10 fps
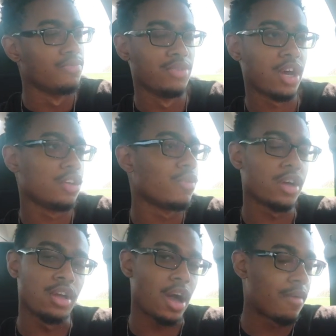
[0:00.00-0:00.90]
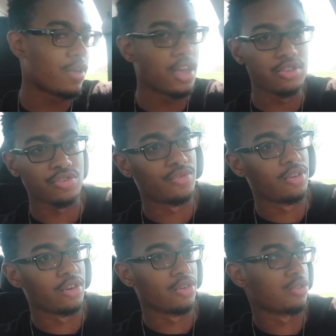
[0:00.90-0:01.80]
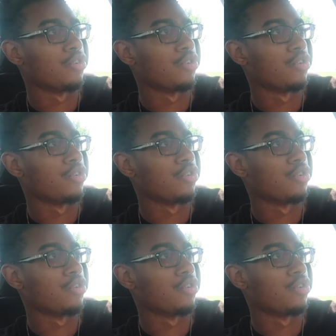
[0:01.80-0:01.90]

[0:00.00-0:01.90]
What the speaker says: But anyway, I'm gonna end this video,